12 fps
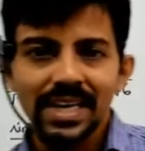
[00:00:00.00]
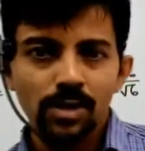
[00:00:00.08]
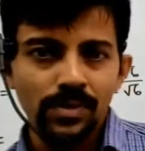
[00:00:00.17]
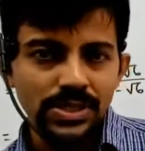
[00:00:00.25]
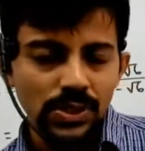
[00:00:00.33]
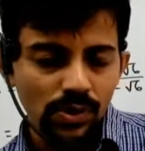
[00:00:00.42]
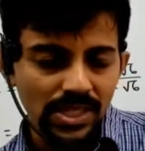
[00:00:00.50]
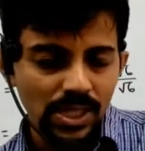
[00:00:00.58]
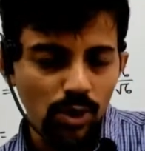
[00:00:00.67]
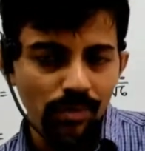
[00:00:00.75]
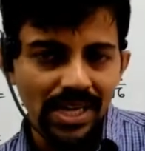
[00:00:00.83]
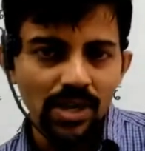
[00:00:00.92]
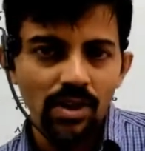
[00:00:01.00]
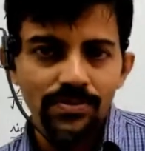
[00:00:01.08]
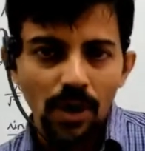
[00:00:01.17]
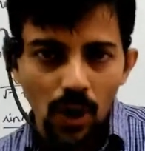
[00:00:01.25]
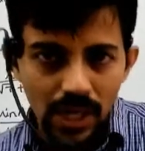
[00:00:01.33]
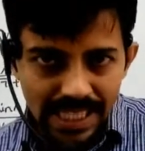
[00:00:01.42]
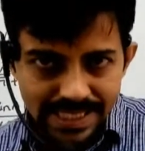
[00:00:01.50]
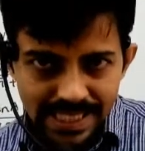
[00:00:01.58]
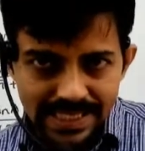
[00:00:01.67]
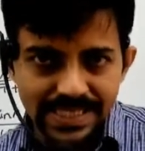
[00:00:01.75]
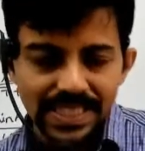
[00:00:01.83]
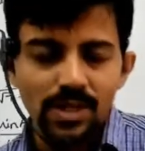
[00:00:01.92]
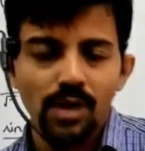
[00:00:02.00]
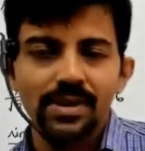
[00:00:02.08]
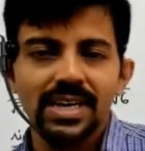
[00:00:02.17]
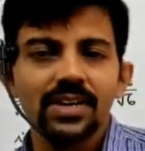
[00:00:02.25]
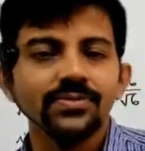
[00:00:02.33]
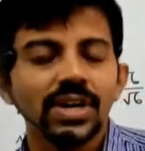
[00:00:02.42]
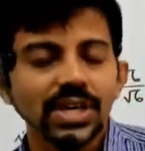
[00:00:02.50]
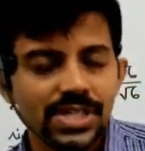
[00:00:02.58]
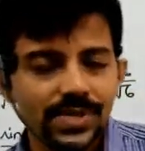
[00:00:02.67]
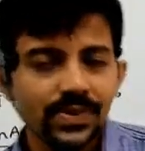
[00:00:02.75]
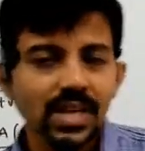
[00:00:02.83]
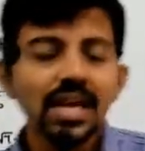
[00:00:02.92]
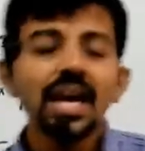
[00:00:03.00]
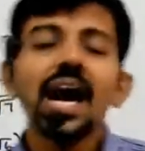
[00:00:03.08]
You must know the domain of all the 6 trigonometric functions.